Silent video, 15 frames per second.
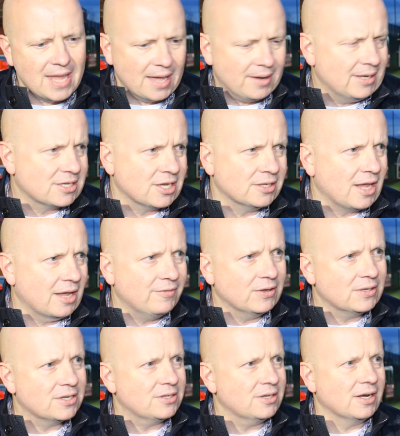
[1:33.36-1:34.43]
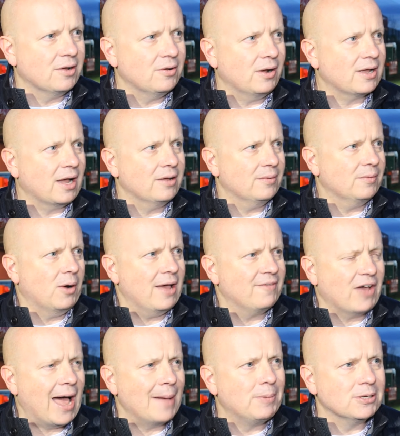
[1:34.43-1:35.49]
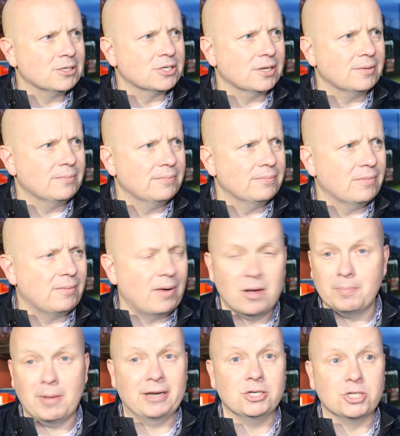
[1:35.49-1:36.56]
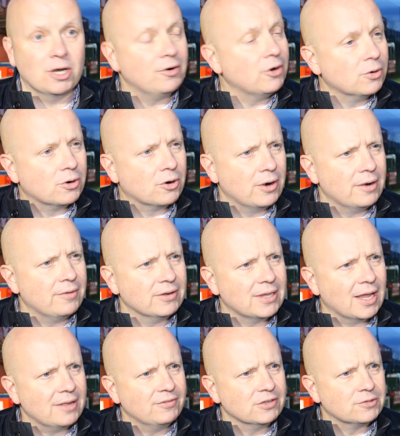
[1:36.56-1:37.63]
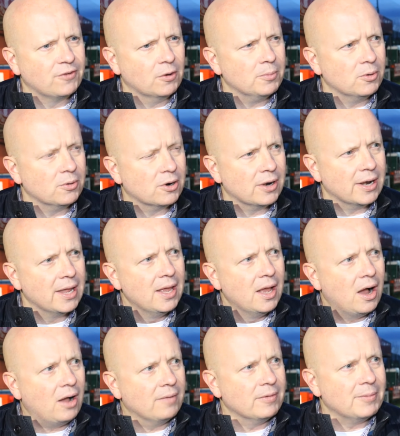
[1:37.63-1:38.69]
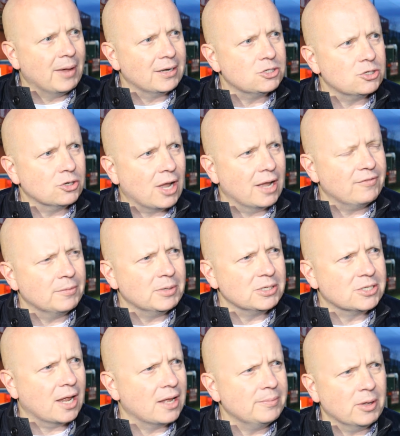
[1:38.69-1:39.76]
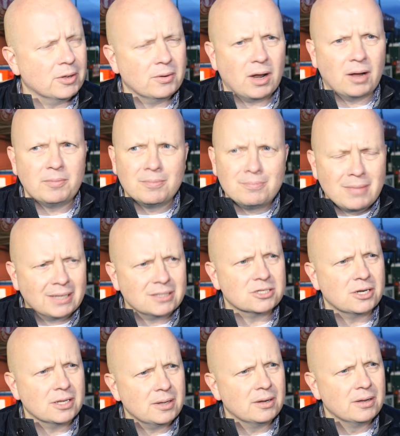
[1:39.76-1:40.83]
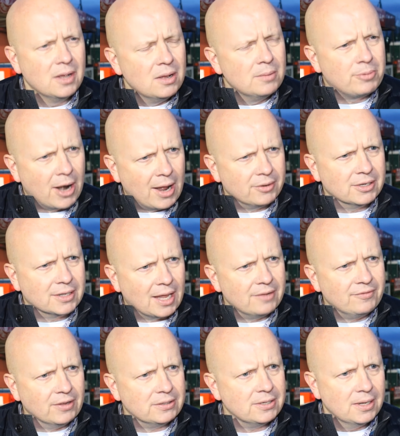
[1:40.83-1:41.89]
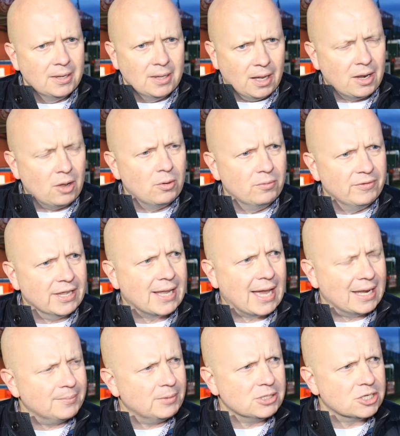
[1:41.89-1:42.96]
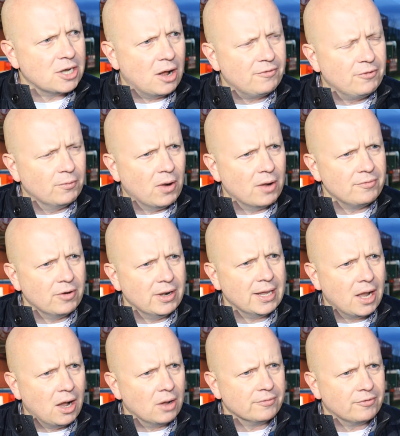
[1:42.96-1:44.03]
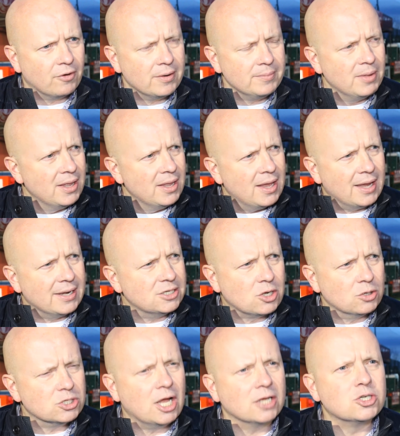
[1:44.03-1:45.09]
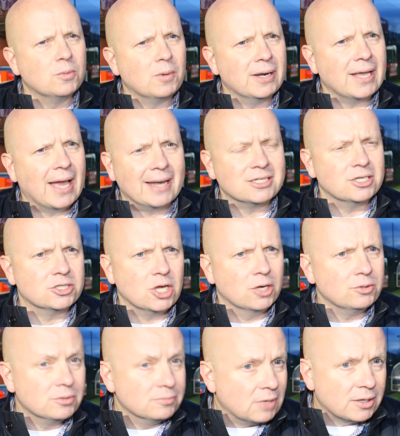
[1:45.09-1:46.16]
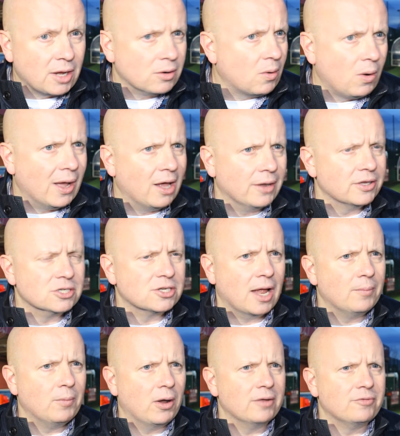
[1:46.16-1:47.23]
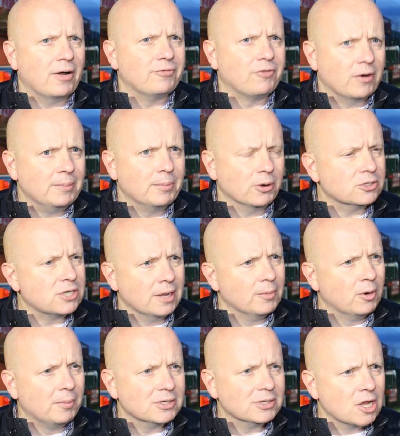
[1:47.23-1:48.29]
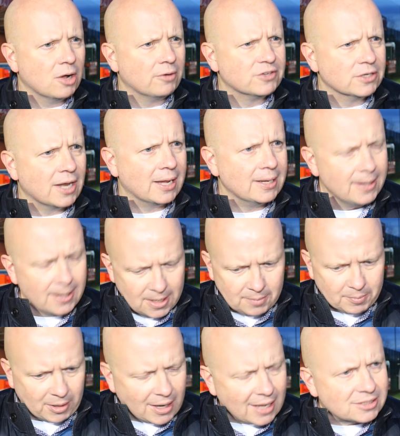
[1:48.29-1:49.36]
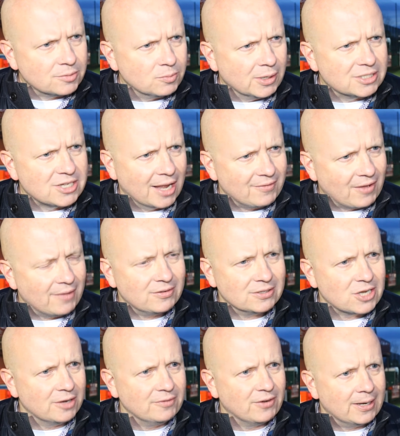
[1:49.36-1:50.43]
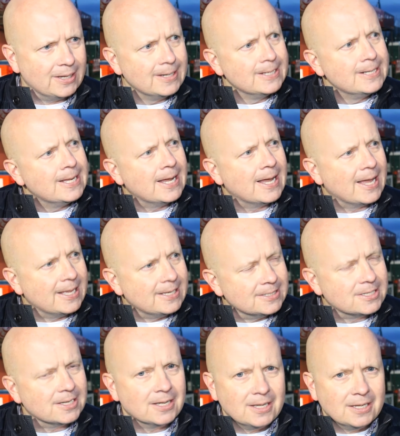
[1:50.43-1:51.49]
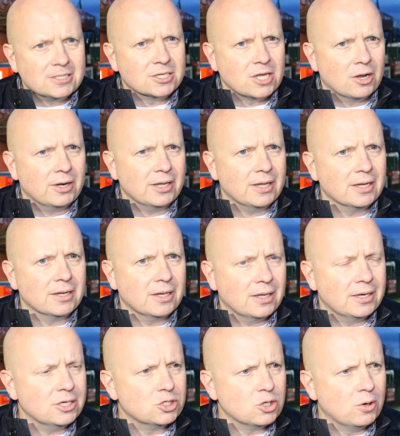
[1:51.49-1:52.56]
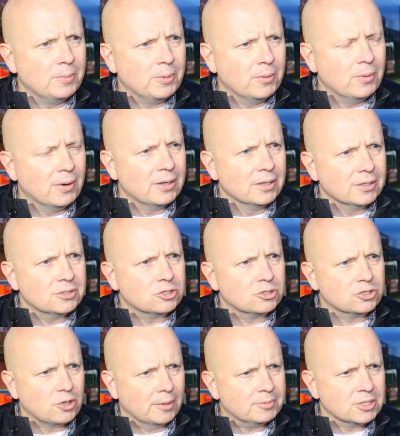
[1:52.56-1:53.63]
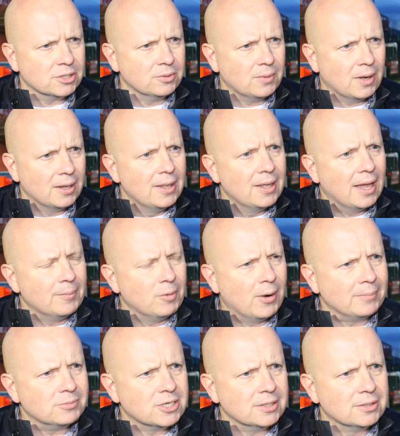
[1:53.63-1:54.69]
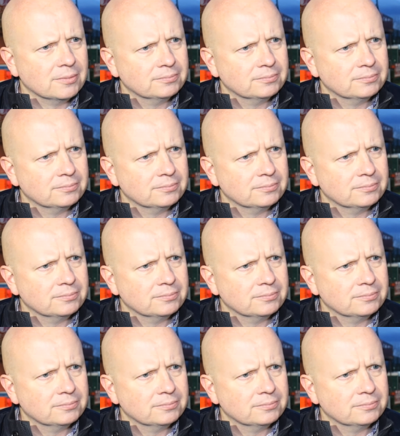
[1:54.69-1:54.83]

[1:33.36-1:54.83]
Yeah, listen, David, you know, whatever happens in my managerial career and David's football career, I'm the manager who gave him his debut, and I'm immensely proud of David. I know all the academy staff have worked really hard for him, and he's got such a winning attitude. I don't quite understand why the referee booked him or myself today, but we'll take that this evening, and it's certainly an enjoyable trip to Hemel Hempstead.